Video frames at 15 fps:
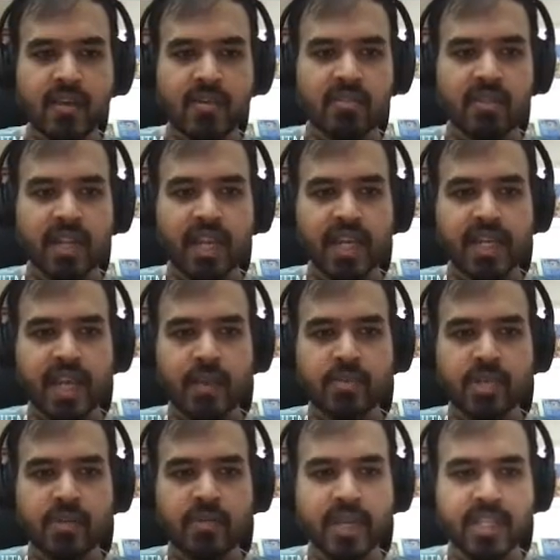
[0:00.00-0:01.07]
will get
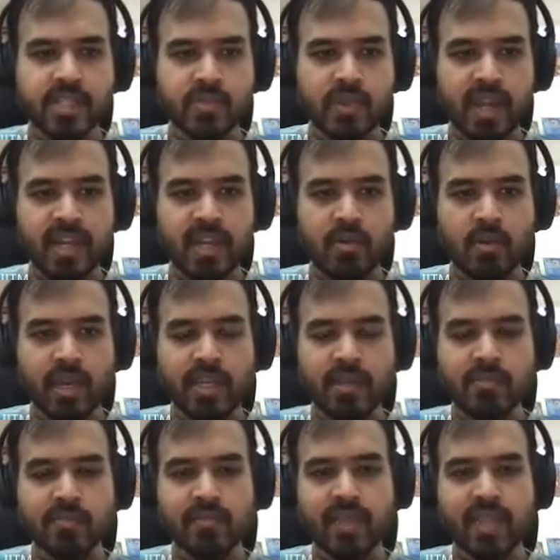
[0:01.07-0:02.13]
captured by this binder y.
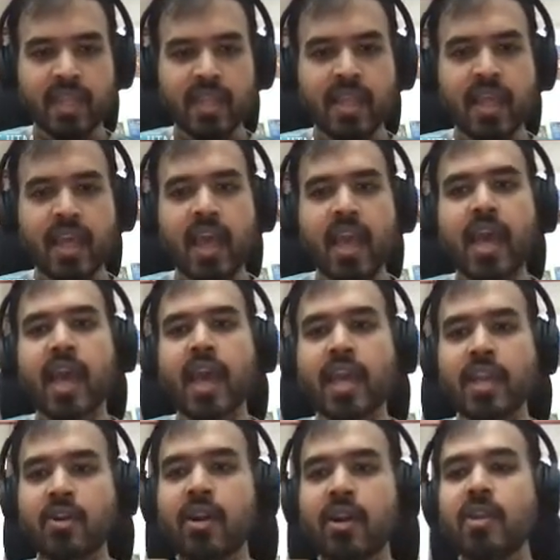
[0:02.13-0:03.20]
In
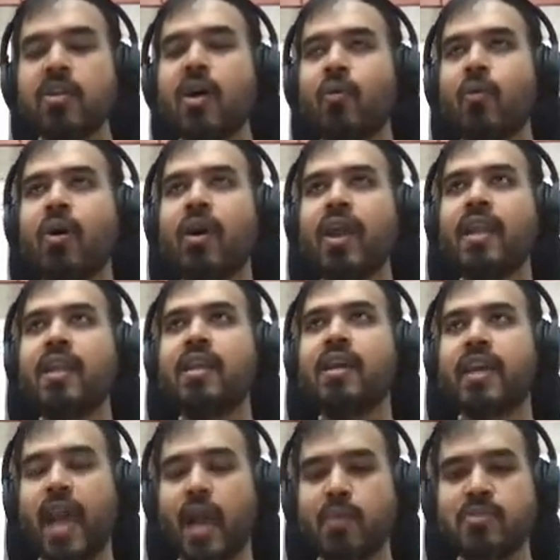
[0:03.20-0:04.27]
order to avoid the
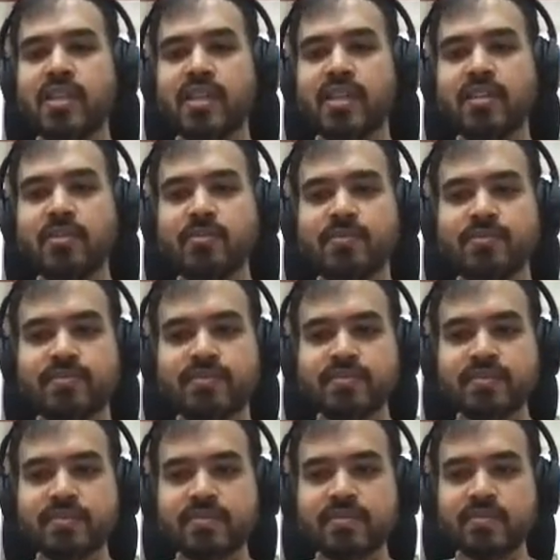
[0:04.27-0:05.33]
capturing,
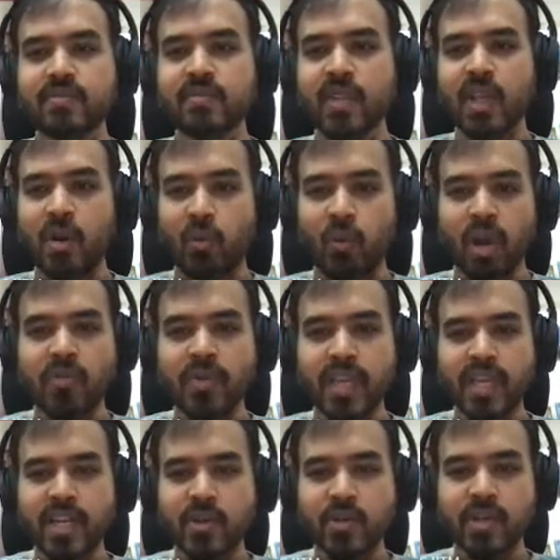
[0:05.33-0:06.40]
what we
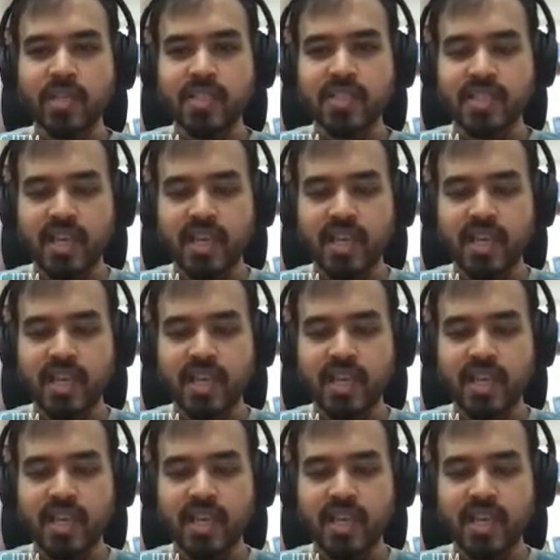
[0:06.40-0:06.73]
can do is